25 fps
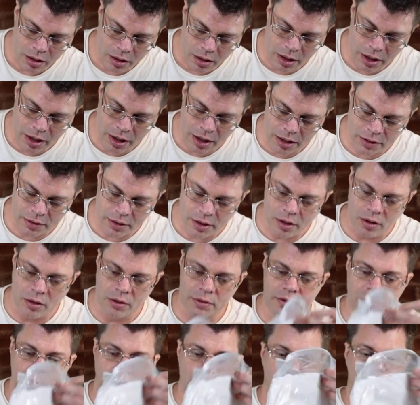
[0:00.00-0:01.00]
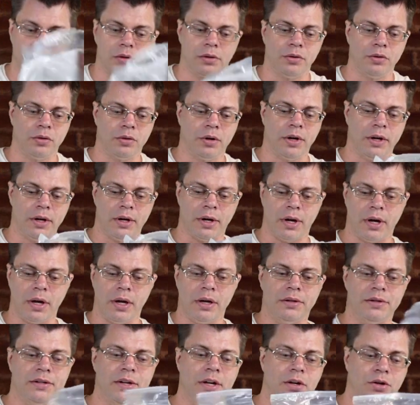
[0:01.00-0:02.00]
And they also included
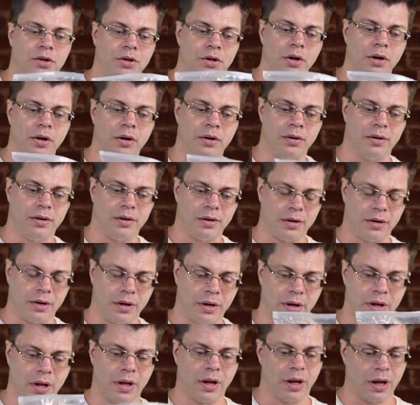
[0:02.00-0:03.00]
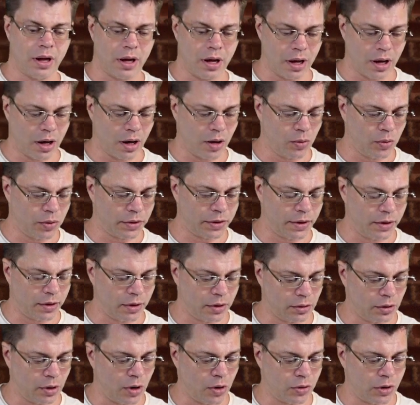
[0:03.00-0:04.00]
a t-shirt with
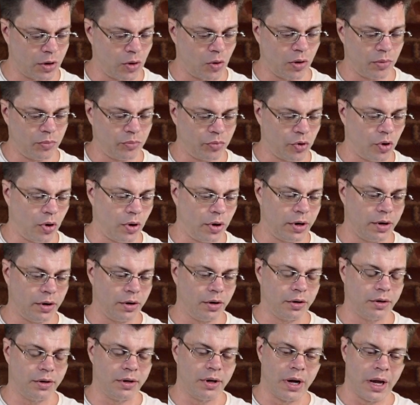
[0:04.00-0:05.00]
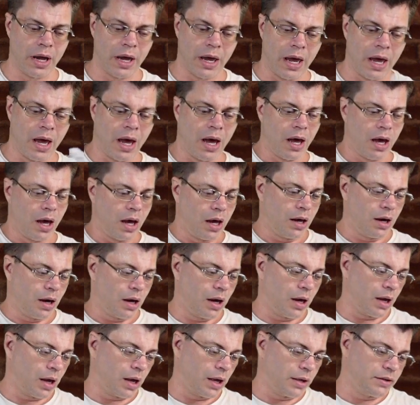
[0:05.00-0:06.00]
their logo embroidered.
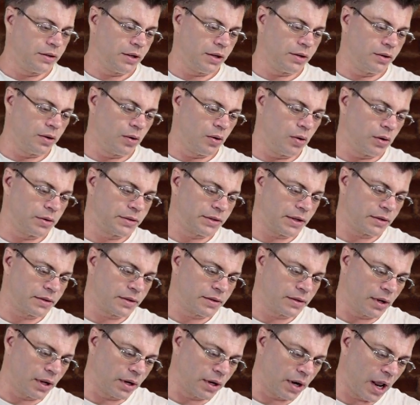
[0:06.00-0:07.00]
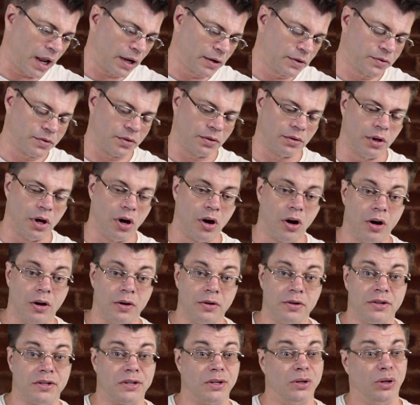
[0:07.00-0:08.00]
I did notice it's an extra
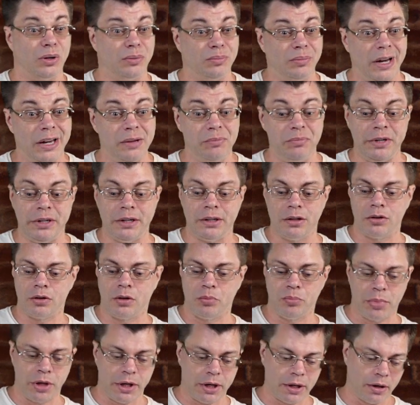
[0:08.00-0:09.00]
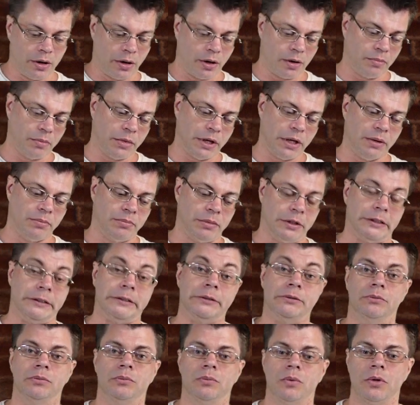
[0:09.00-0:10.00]
large, so it might be a little big on me, but
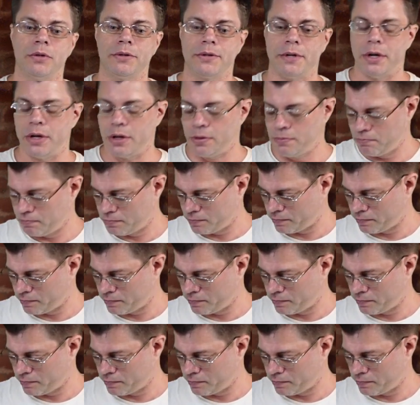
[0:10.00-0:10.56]
we'll see.